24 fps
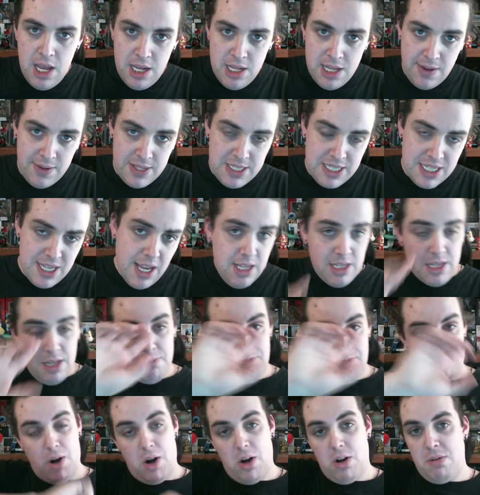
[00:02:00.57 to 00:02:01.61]
Now it says,
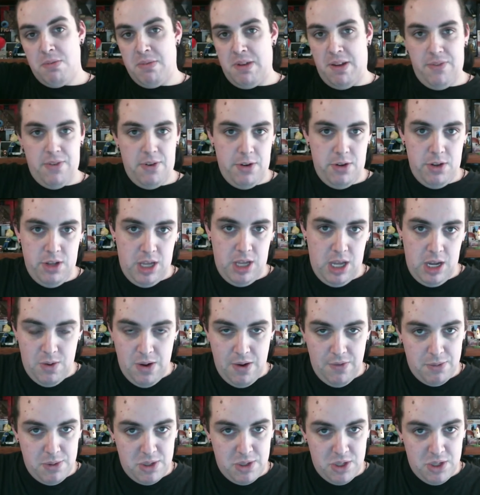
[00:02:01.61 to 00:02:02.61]
pardon me for looking away from the